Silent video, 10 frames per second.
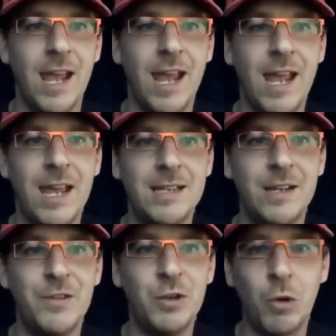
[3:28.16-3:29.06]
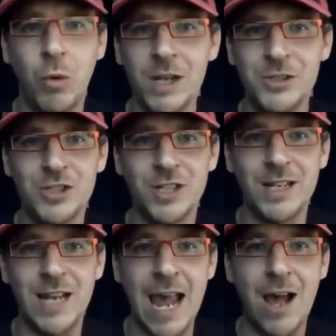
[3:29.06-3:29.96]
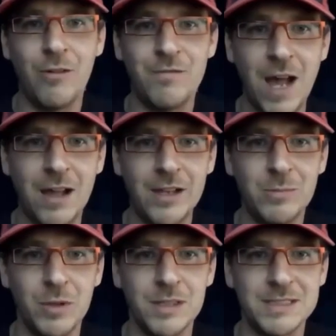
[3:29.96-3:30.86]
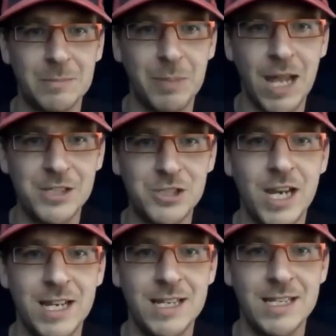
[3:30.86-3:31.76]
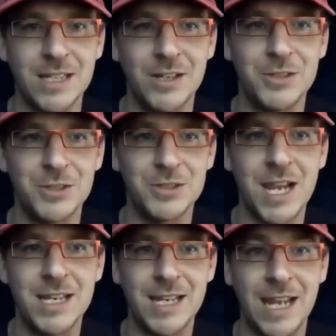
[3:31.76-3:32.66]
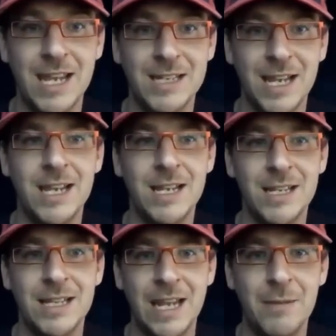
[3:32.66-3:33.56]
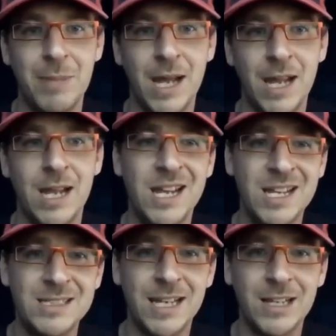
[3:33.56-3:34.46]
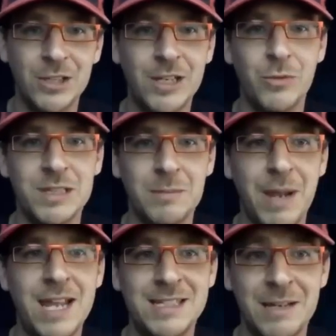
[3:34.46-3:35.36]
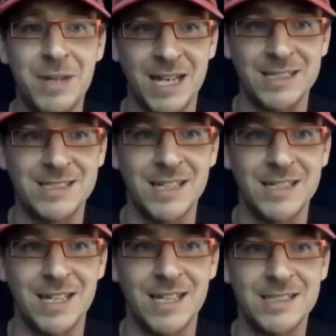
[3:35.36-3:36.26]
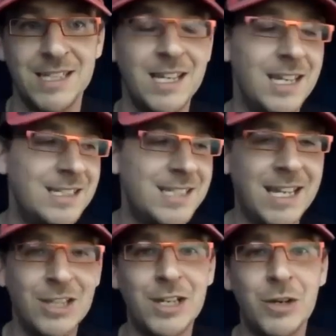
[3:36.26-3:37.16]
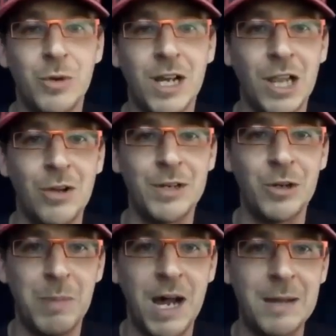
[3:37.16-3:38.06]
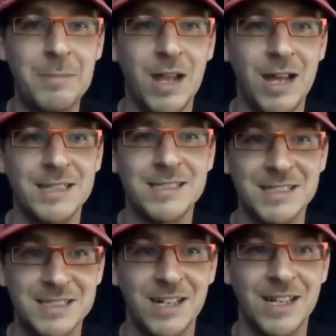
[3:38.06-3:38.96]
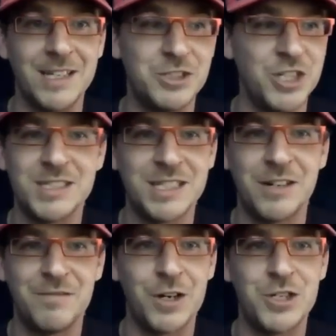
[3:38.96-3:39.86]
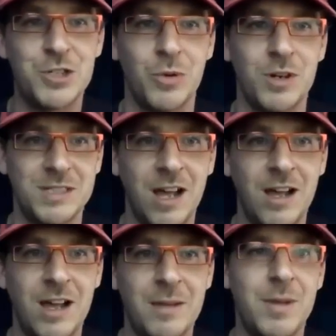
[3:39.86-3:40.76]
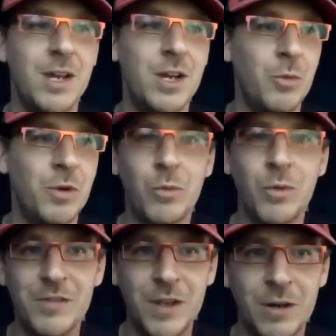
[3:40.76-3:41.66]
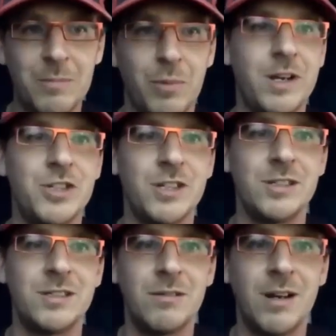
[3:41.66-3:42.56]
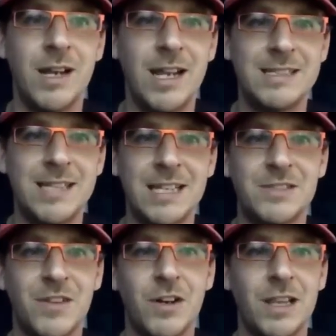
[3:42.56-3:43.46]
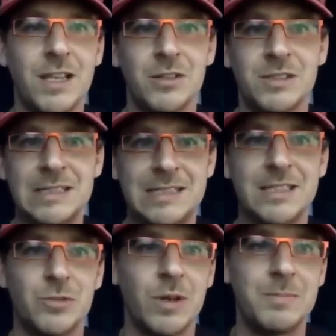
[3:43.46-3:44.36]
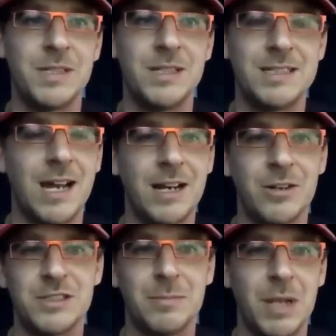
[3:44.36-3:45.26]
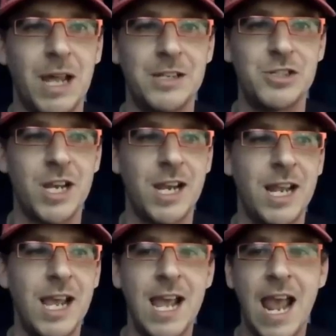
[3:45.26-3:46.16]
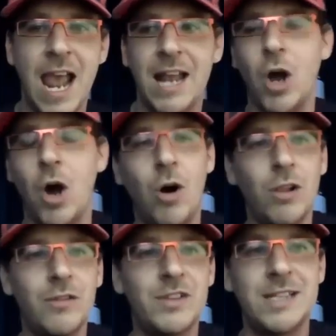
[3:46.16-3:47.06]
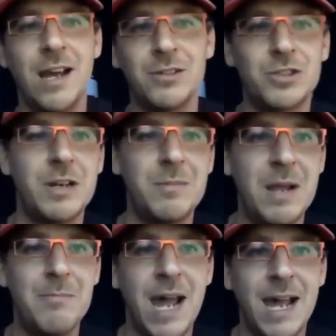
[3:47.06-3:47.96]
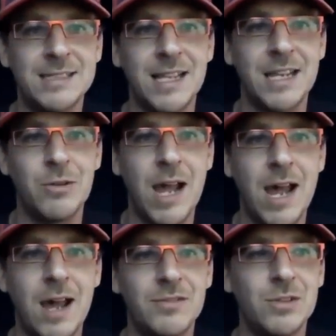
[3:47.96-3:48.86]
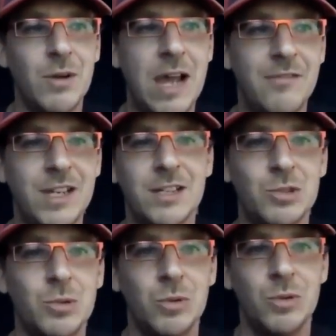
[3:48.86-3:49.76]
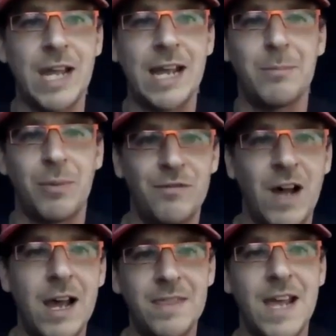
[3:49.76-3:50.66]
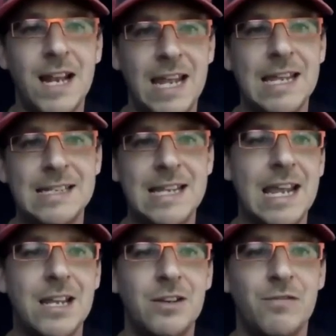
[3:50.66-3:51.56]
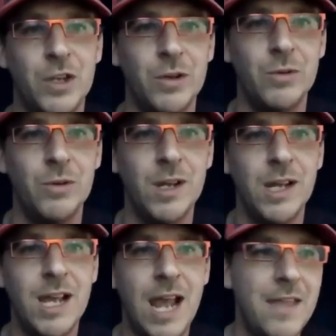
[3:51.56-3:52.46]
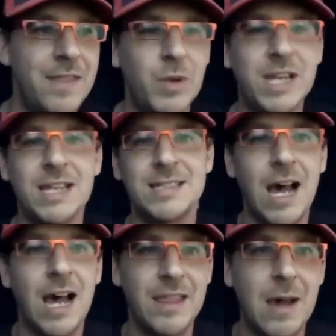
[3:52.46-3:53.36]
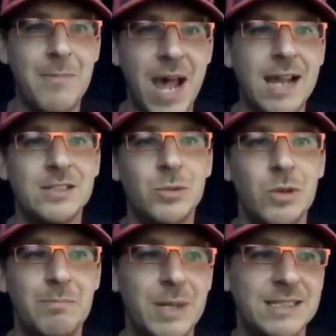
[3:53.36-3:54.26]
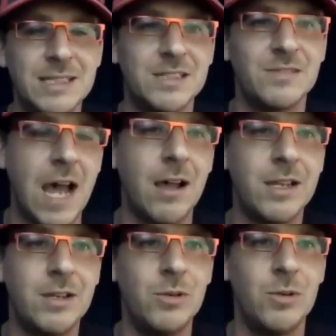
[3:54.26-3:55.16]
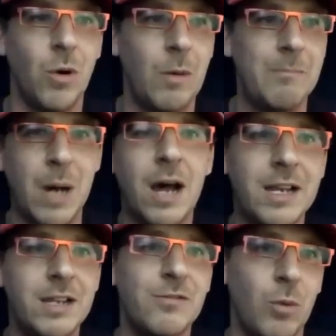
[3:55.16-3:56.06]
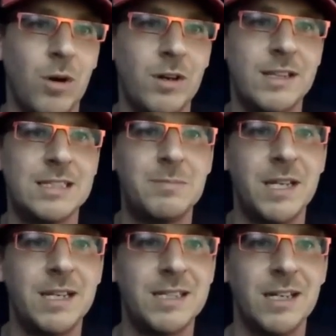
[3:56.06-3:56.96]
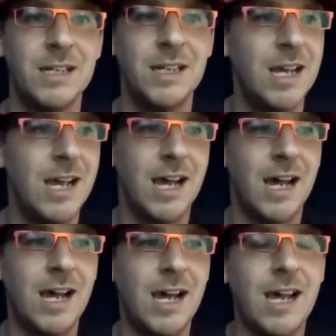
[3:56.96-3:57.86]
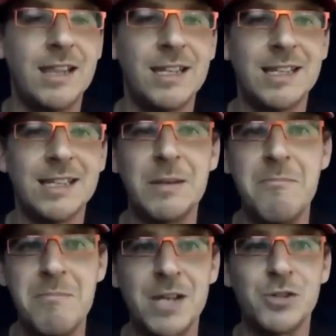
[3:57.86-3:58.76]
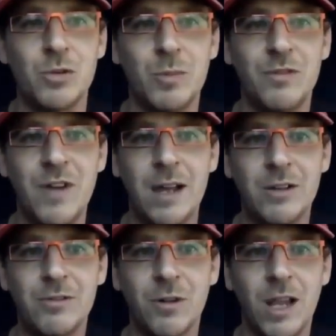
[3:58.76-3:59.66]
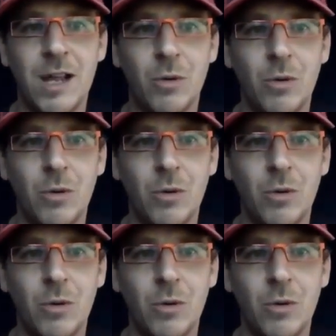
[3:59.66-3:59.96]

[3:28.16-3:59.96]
And if you question how valuable a supply chain is, understanding end-to-end and the impact, take a look at what the pandemic has done to us. Take a look at what Colonial Pipelines has done just in a very short time with one of their breaches, right? It takes very little to disrupt an entire supply chain and all of the downstream impacts that you have. So having a tool that can provide that end-to-end view, and then we can tie that back to a business value or body of work that's being done, I think that's immeasurable value for a lot of